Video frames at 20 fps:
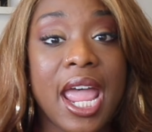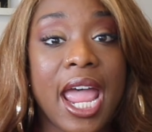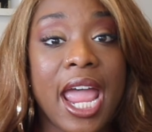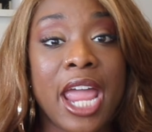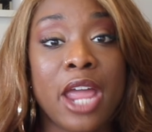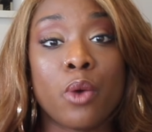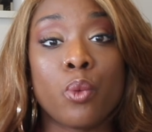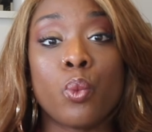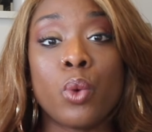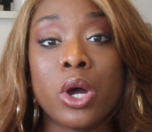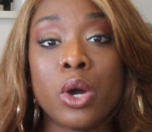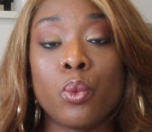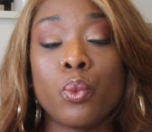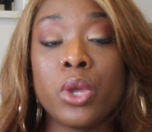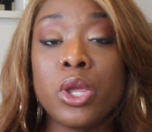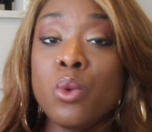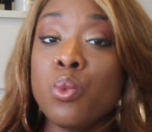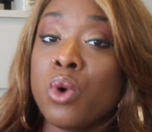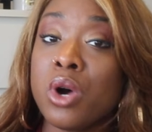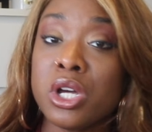And what
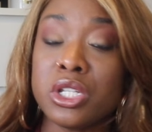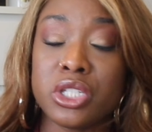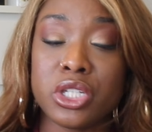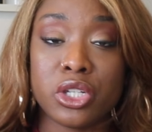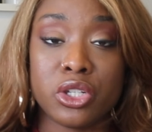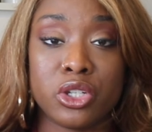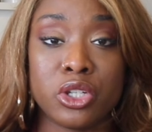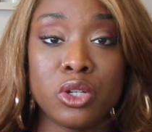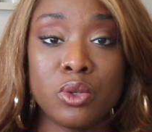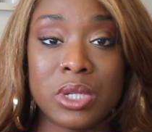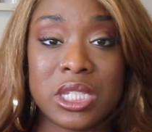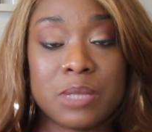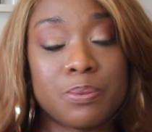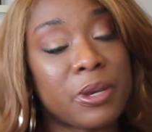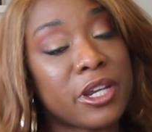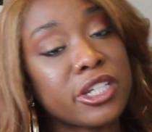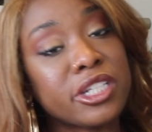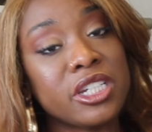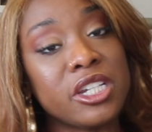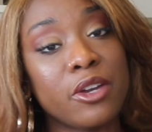we want to do,
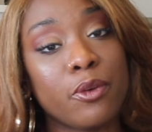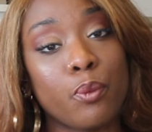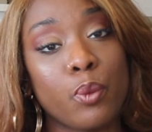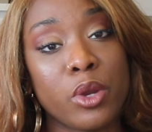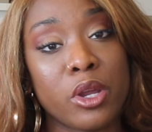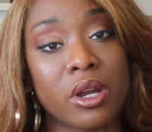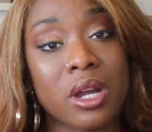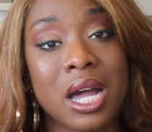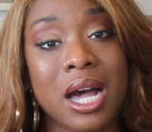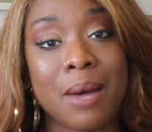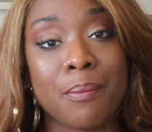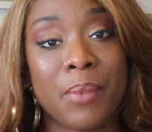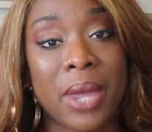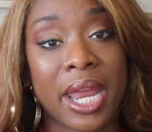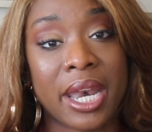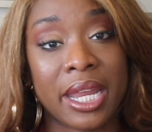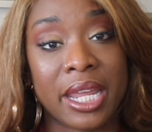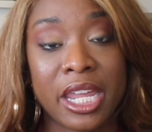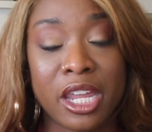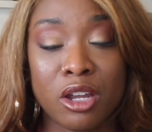especially if we are
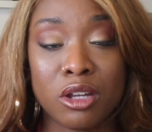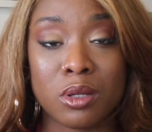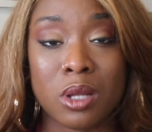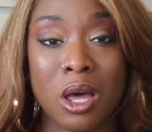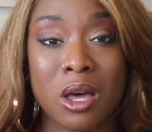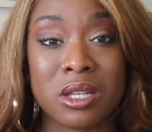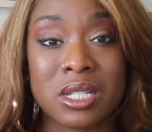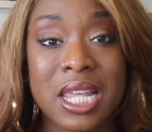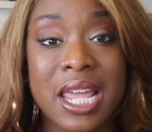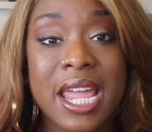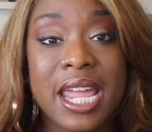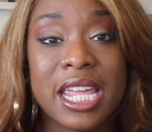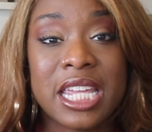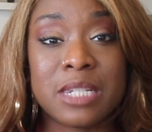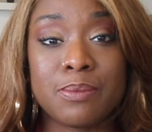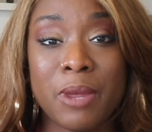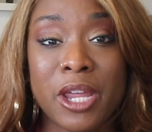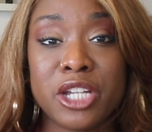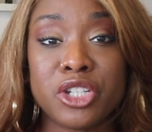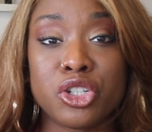combating hair loss,
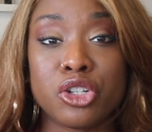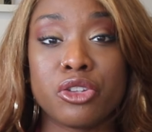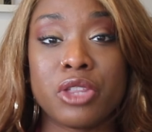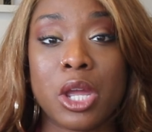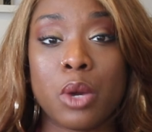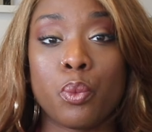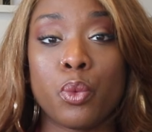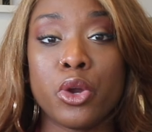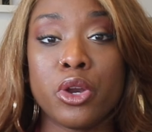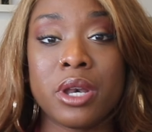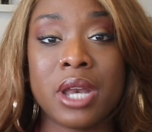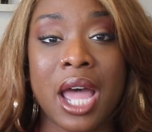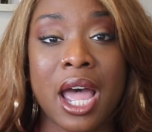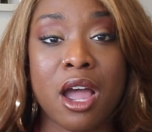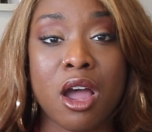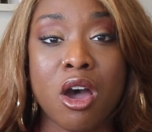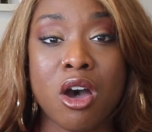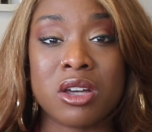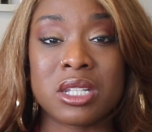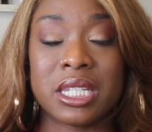is make sure that we're
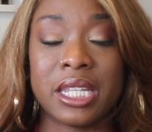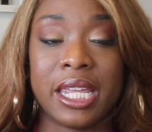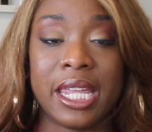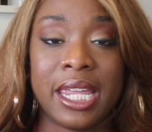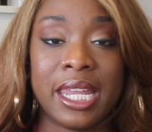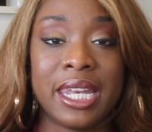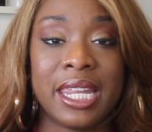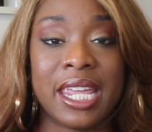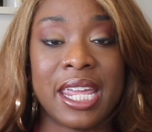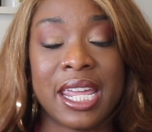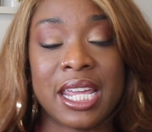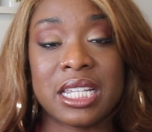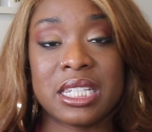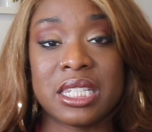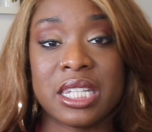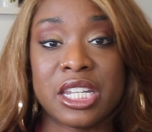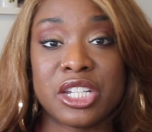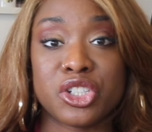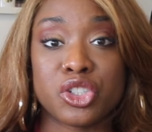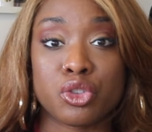not causing any
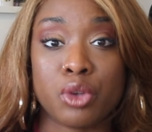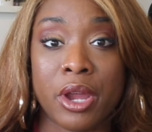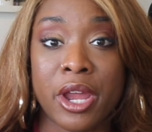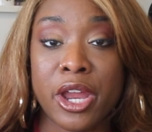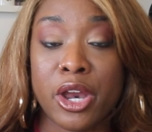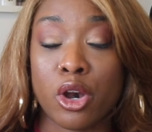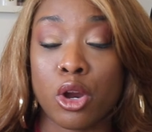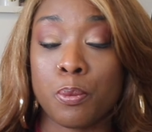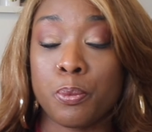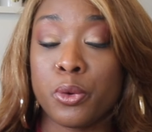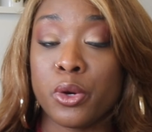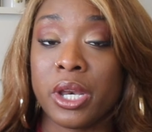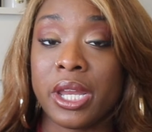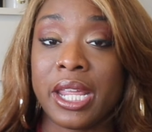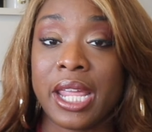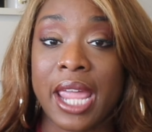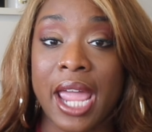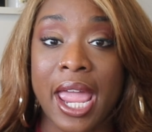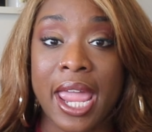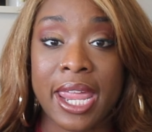excess strain or
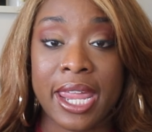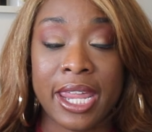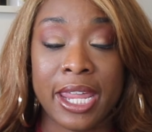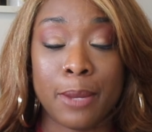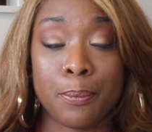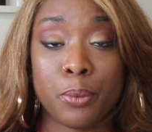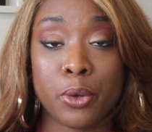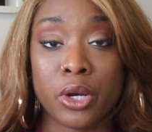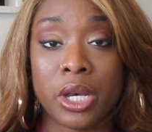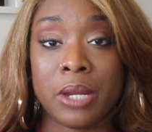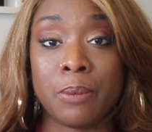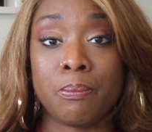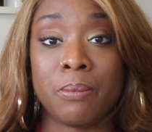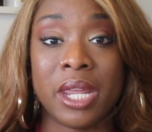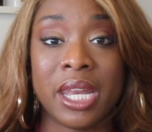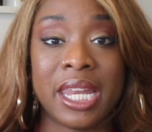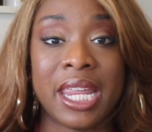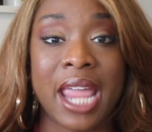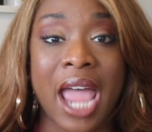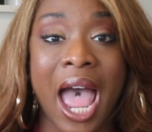putting putting
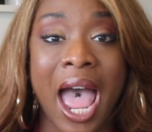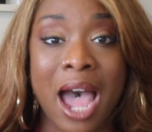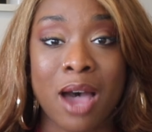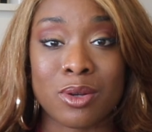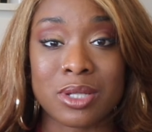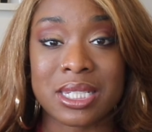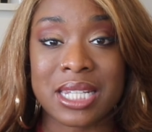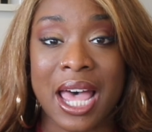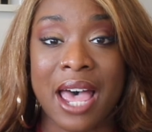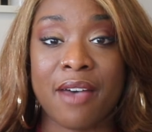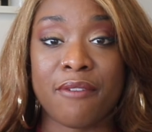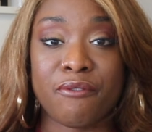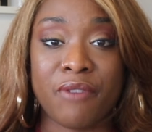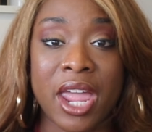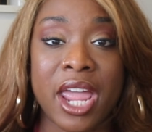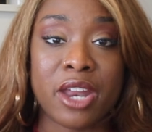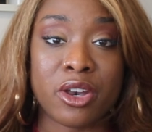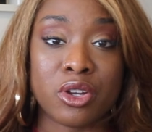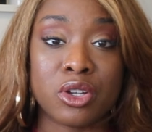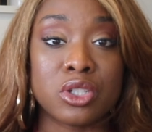many outside
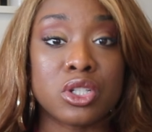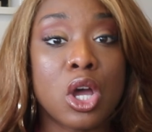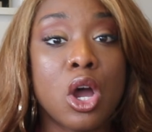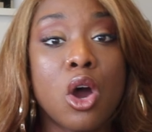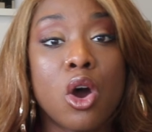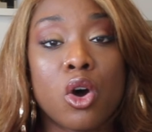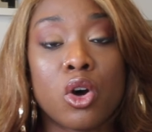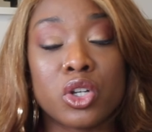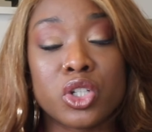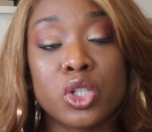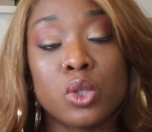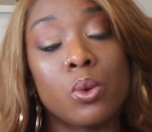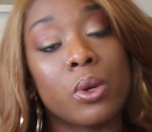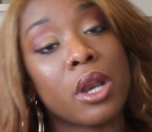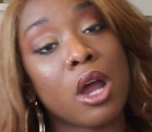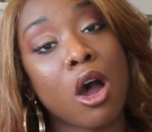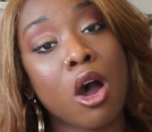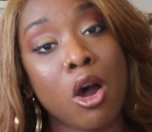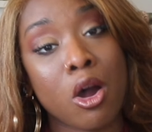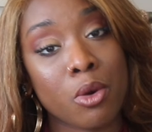factors onto
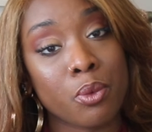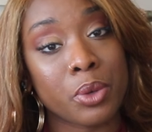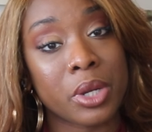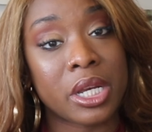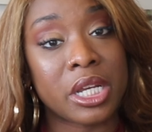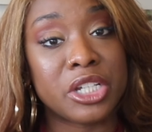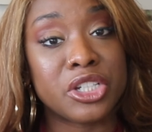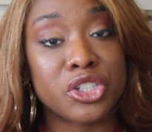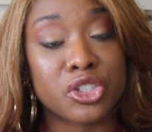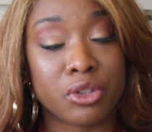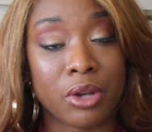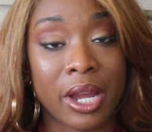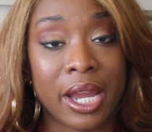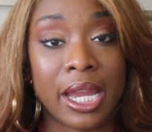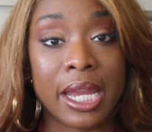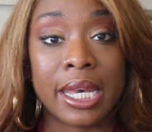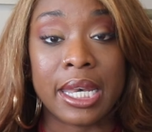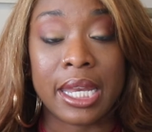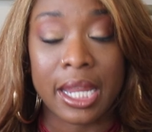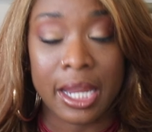an already
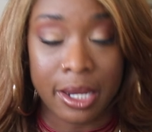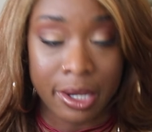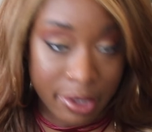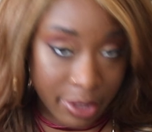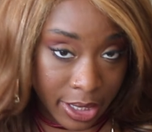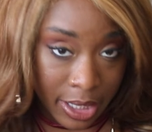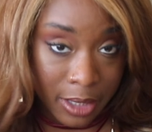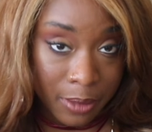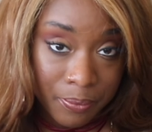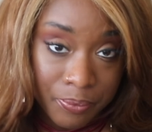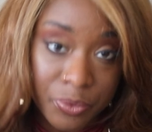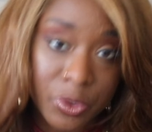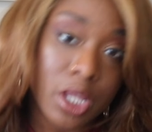strained area.